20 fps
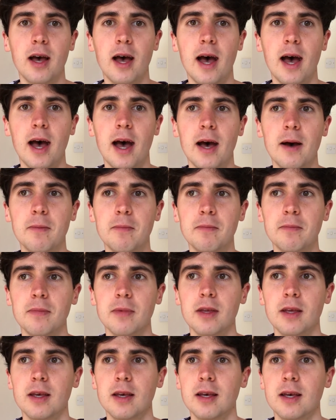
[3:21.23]

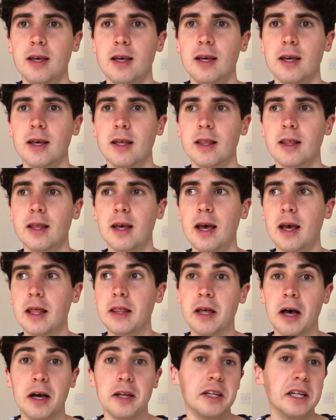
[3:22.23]

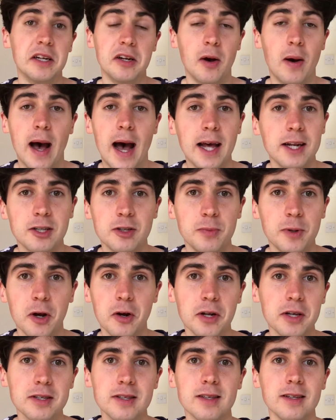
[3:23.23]
I didn't know I had, to be
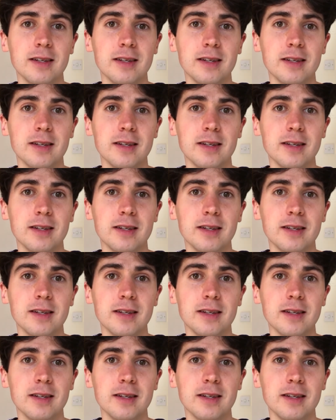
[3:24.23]
honest,